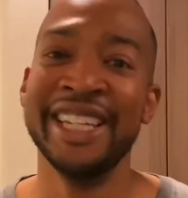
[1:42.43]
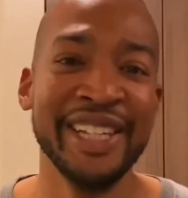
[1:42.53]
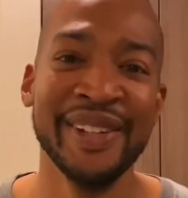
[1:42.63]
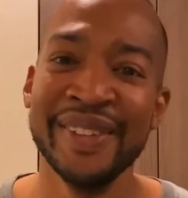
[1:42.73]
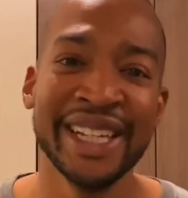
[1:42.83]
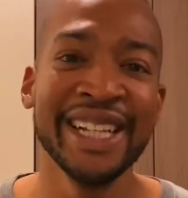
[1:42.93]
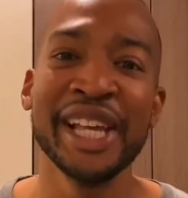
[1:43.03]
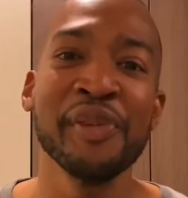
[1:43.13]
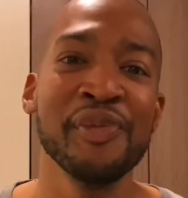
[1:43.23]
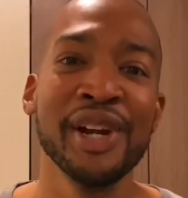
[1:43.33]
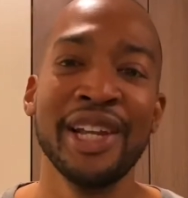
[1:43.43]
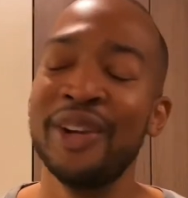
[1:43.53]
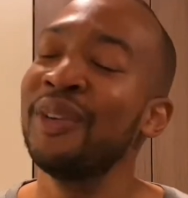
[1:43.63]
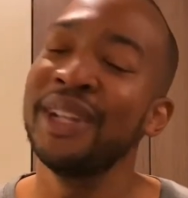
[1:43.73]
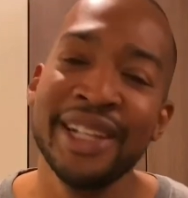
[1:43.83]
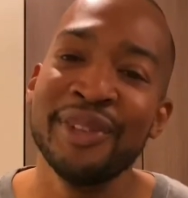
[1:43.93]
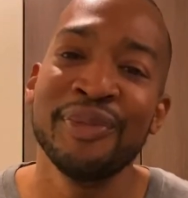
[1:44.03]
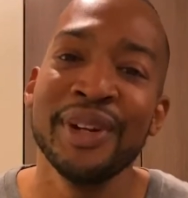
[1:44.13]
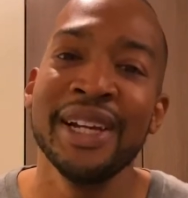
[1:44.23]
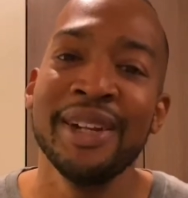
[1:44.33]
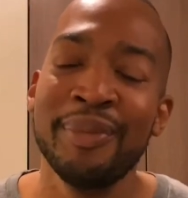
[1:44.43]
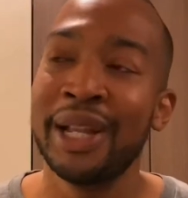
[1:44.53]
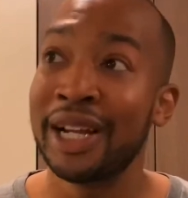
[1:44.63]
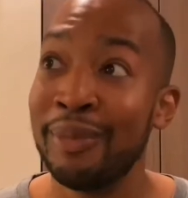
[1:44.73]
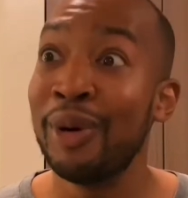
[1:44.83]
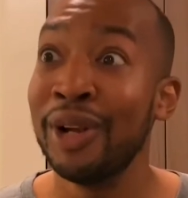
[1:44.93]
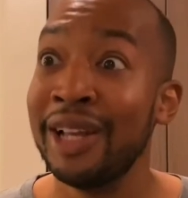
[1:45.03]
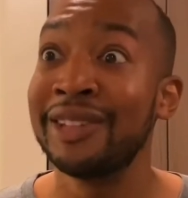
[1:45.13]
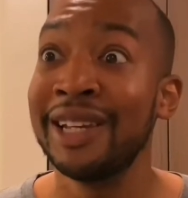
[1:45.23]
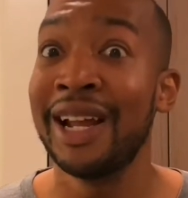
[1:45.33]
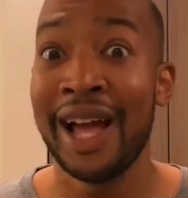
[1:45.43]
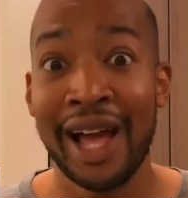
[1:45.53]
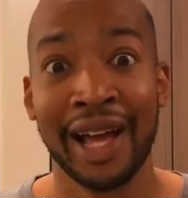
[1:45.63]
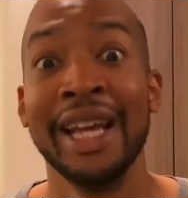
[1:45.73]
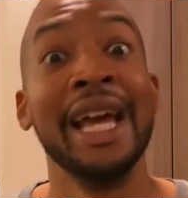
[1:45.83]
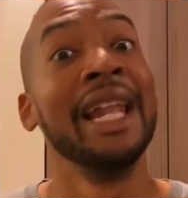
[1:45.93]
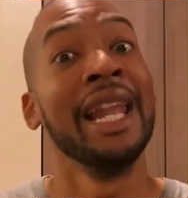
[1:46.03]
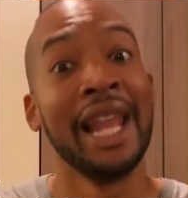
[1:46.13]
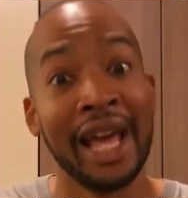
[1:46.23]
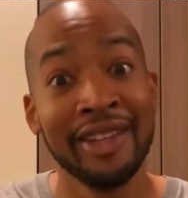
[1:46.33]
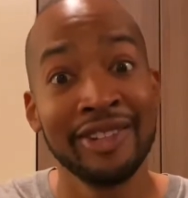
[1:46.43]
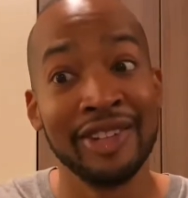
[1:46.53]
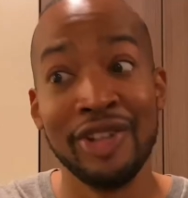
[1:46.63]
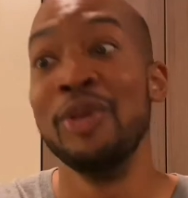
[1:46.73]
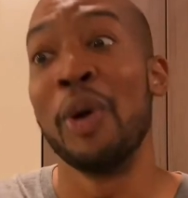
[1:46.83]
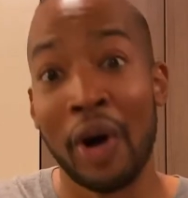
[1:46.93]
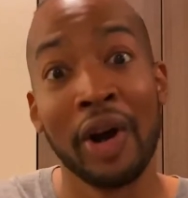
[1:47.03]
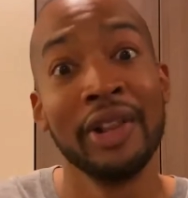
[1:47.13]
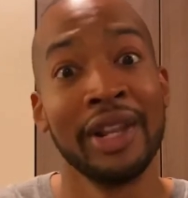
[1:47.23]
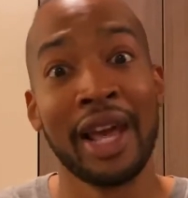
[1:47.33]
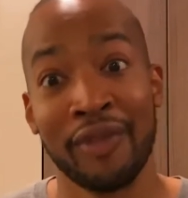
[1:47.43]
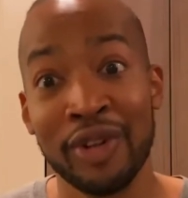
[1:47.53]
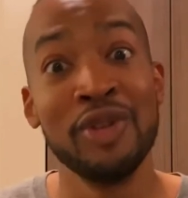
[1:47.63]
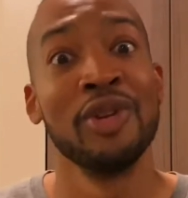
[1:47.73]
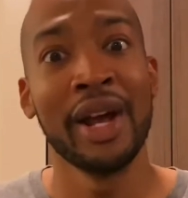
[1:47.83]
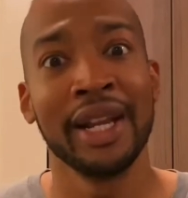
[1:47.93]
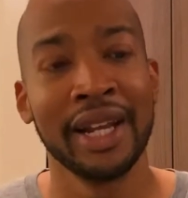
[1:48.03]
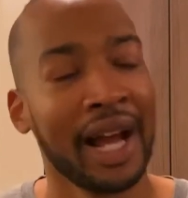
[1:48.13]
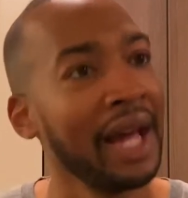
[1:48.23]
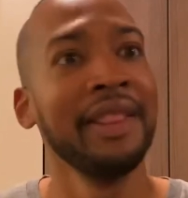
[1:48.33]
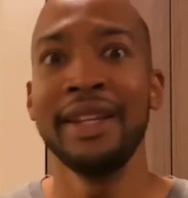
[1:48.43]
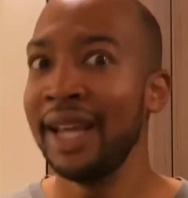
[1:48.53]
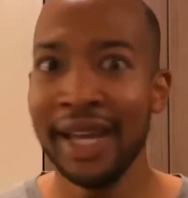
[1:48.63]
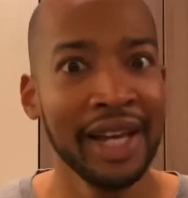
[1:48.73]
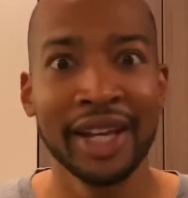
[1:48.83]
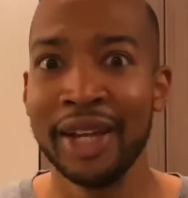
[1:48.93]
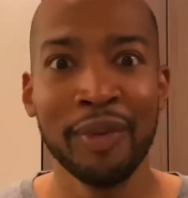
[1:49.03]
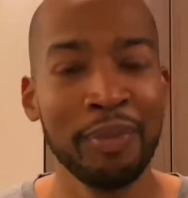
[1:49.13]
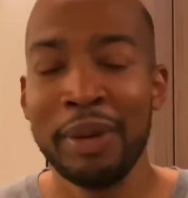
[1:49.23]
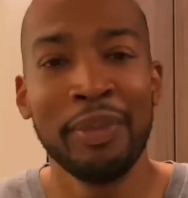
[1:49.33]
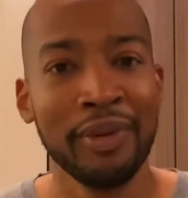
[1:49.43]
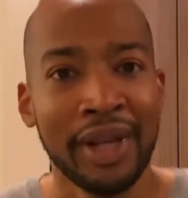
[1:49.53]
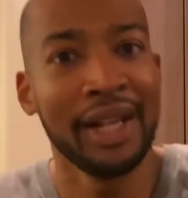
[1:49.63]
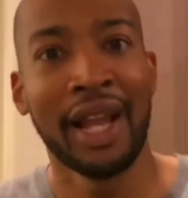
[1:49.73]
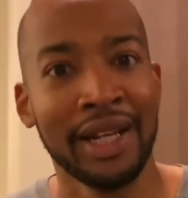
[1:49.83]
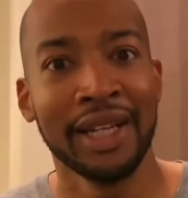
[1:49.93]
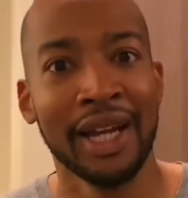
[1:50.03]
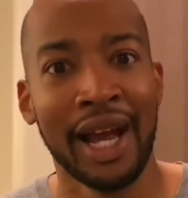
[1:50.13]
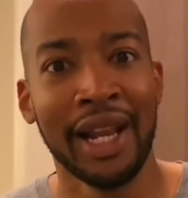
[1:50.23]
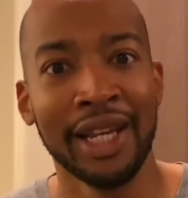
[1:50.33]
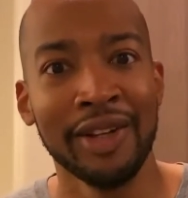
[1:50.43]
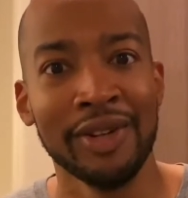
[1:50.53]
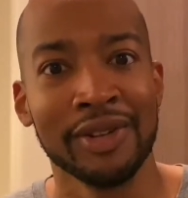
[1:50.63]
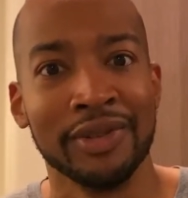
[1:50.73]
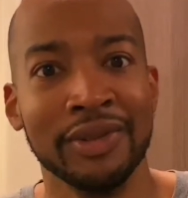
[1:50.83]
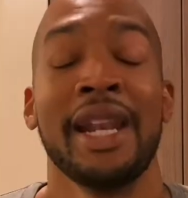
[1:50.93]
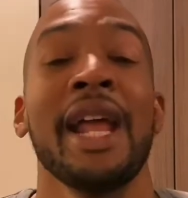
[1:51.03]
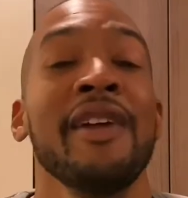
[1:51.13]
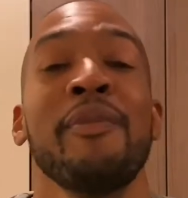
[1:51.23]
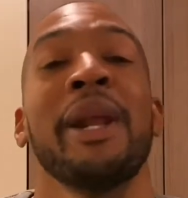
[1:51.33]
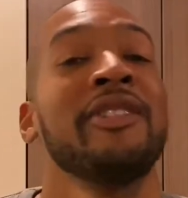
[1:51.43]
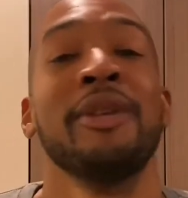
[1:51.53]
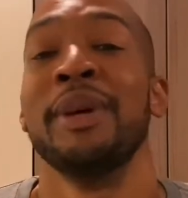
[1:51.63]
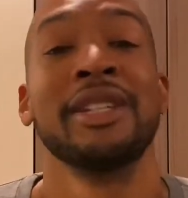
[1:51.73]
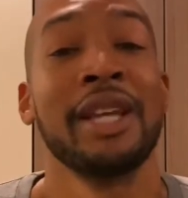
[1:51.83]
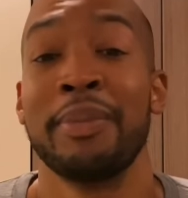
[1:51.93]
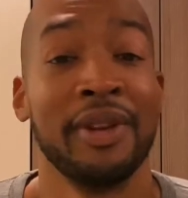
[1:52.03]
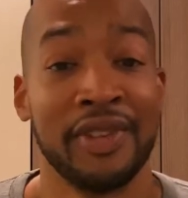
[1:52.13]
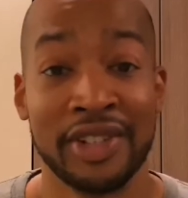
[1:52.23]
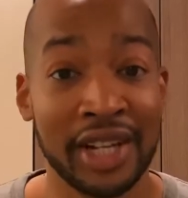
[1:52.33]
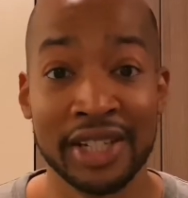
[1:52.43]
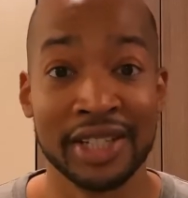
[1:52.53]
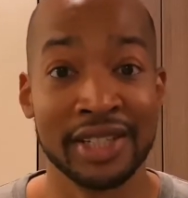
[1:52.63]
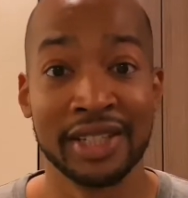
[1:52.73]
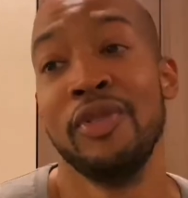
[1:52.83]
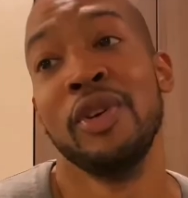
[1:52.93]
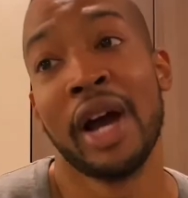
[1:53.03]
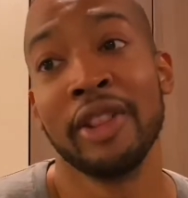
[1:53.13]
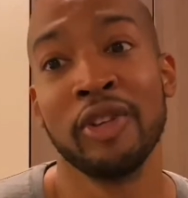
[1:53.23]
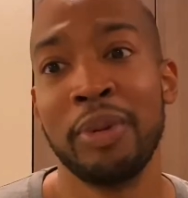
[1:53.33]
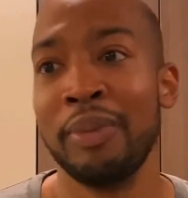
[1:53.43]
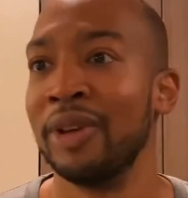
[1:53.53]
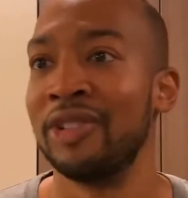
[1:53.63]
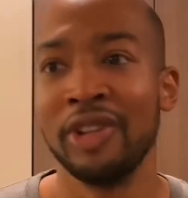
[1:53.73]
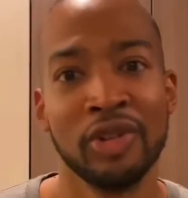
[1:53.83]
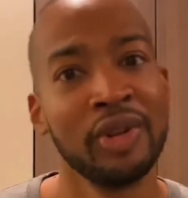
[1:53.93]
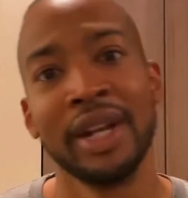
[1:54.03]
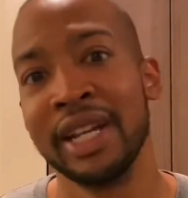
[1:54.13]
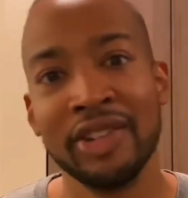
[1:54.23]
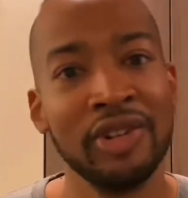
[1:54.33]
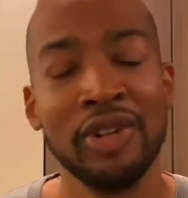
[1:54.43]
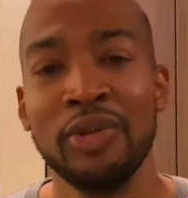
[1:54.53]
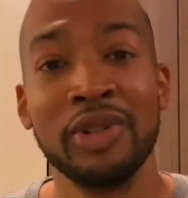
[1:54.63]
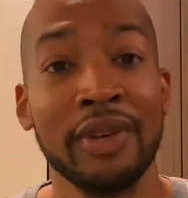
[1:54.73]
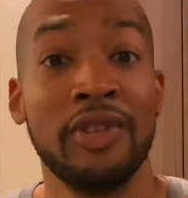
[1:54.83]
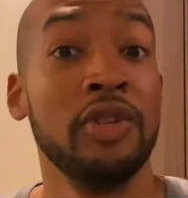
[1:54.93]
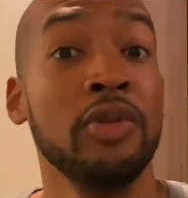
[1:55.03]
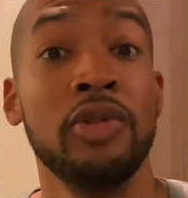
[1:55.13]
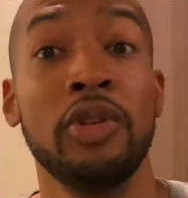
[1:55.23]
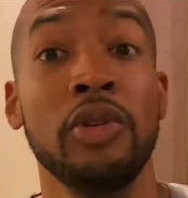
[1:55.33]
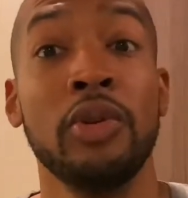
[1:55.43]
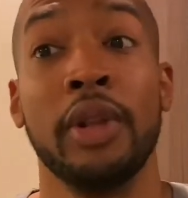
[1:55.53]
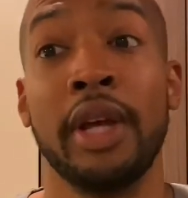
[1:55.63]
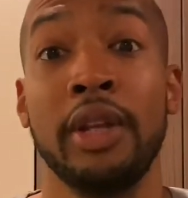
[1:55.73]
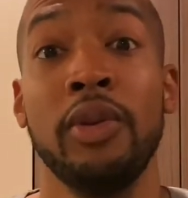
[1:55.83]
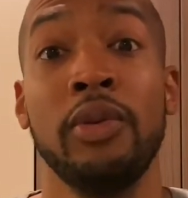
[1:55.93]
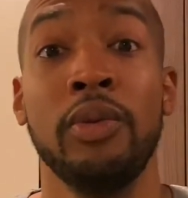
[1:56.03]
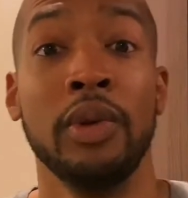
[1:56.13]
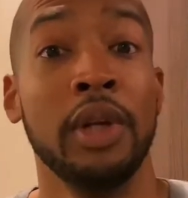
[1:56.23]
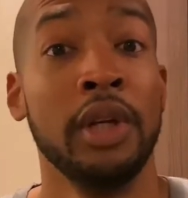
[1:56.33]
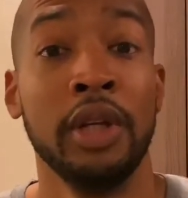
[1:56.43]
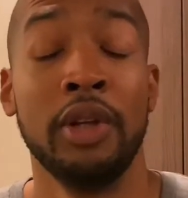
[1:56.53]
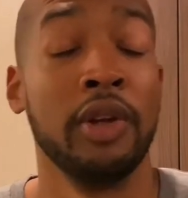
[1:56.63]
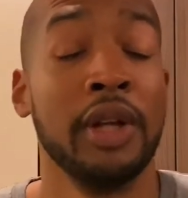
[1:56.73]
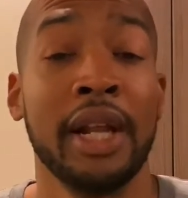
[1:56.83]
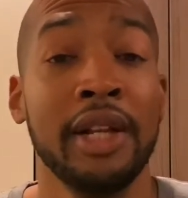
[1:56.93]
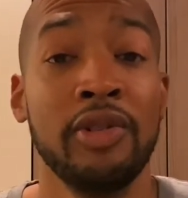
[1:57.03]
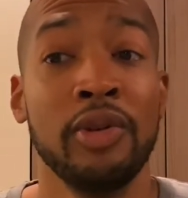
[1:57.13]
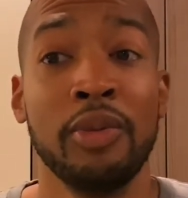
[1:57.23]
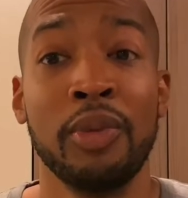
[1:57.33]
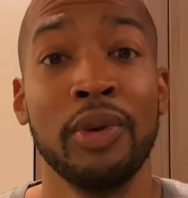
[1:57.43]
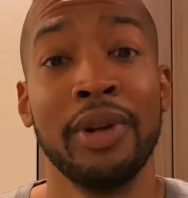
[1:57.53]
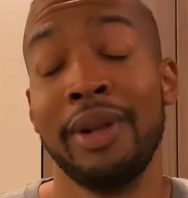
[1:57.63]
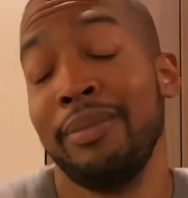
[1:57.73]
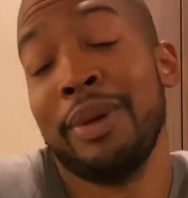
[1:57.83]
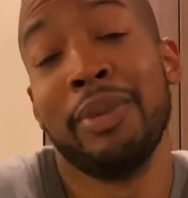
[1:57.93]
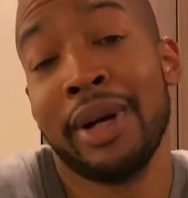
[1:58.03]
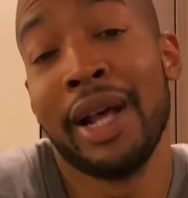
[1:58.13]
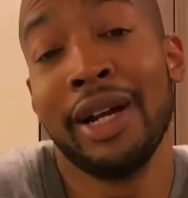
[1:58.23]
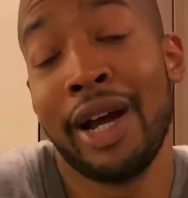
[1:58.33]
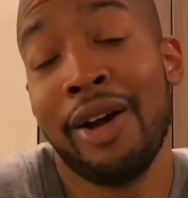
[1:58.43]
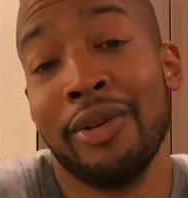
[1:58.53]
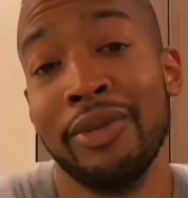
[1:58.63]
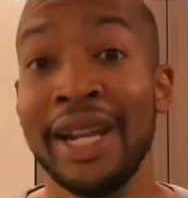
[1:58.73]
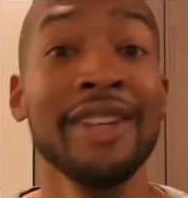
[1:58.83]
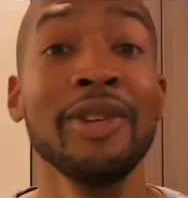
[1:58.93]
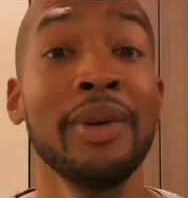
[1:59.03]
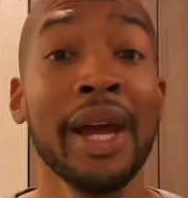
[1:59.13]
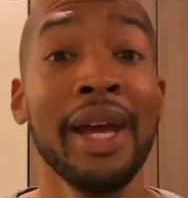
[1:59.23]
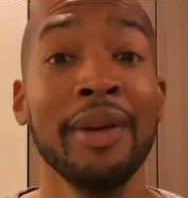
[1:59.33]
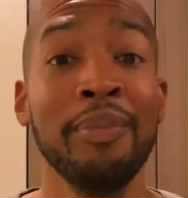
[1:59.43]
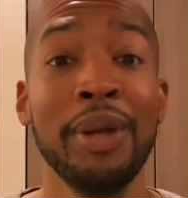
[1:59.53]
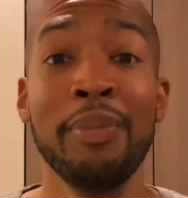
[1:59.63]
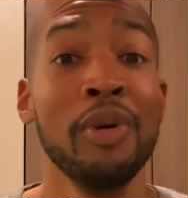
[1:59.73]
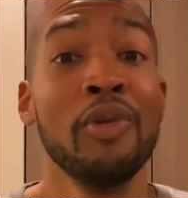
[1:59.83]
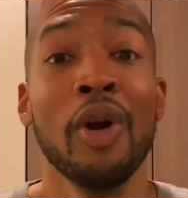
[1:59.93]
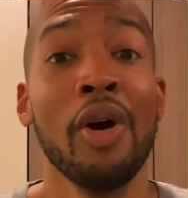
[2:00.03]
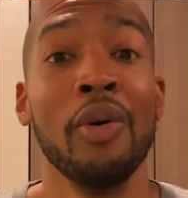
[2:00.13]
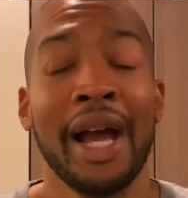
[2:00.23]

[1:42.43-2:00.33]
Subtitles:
You need that friend. You don't need the friend and be like, come on, let's get high. Unless you are in the life where you're trying to get high, then yeah, get with people that like to get high like you do. Not everybody's going to be accepting of your changes. You got those people that are still trying to get you to do stuff you used to do or that you know, you're not into no more, and then people gotta go. That's okay. People grow.